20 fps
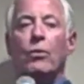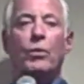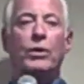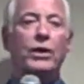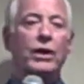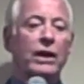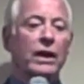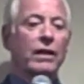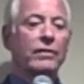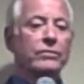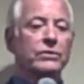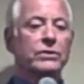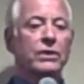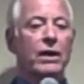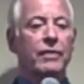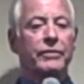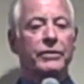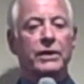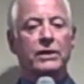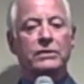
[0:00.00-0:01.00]
when it levels
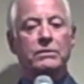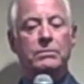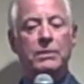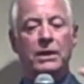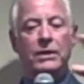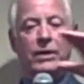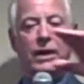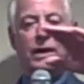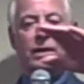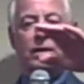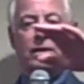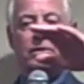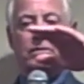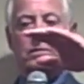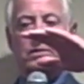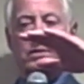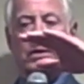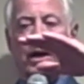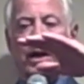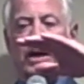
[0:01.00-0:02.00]
off, it doesn't mean that
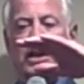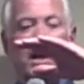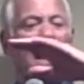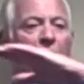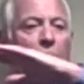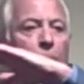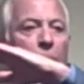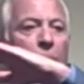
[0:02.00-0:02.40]
the entire